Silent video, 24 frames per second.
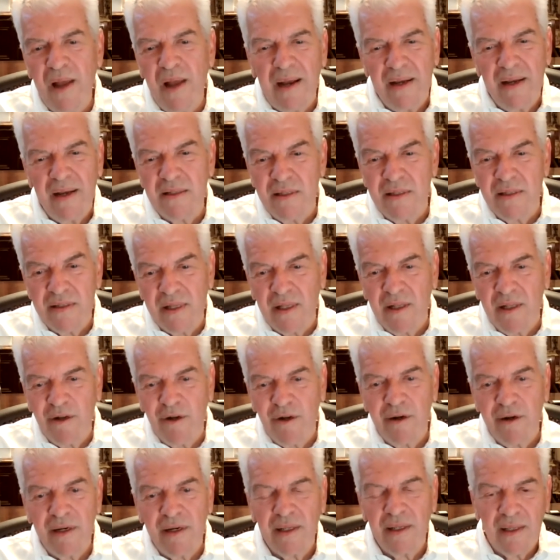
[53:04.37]
not necessarily
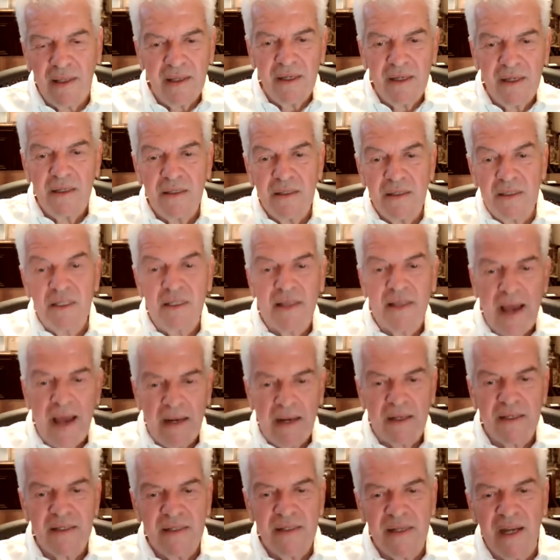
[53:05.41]
to that
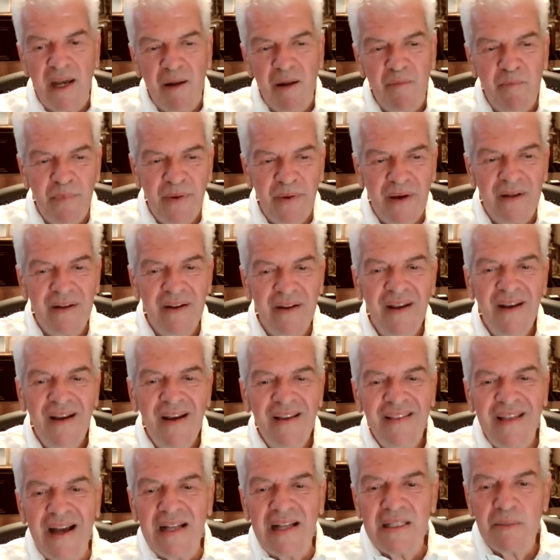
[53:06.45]
extent, but
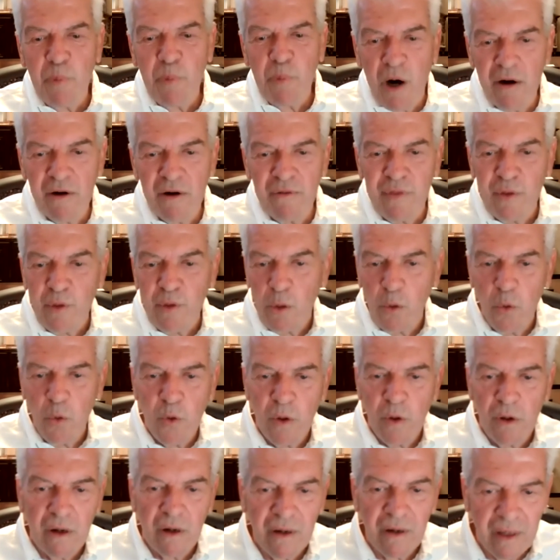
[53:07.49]
that's part of the
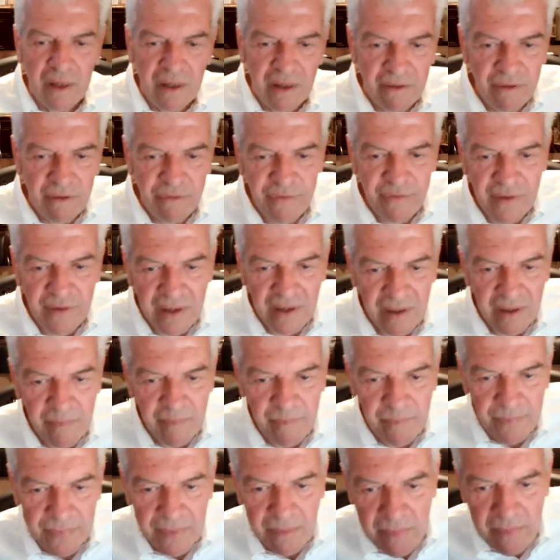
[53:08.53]
lure of um,
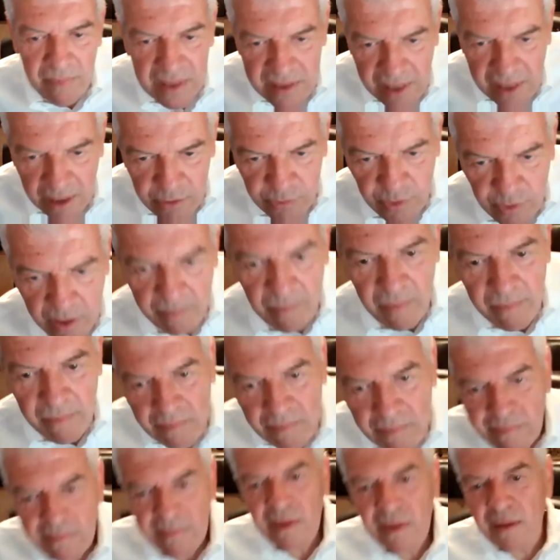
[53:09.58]
mid-century
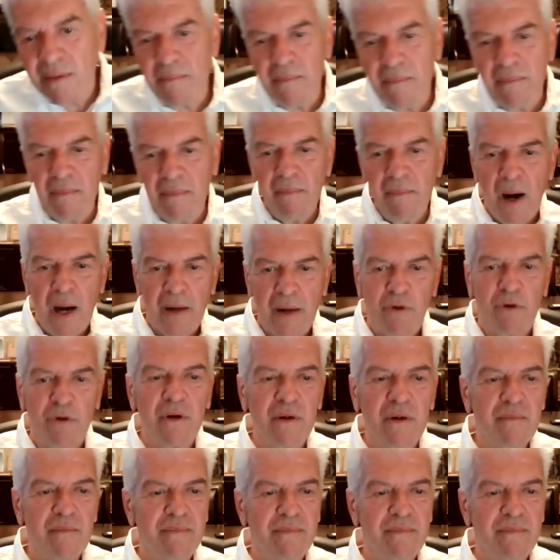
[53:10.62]
modern.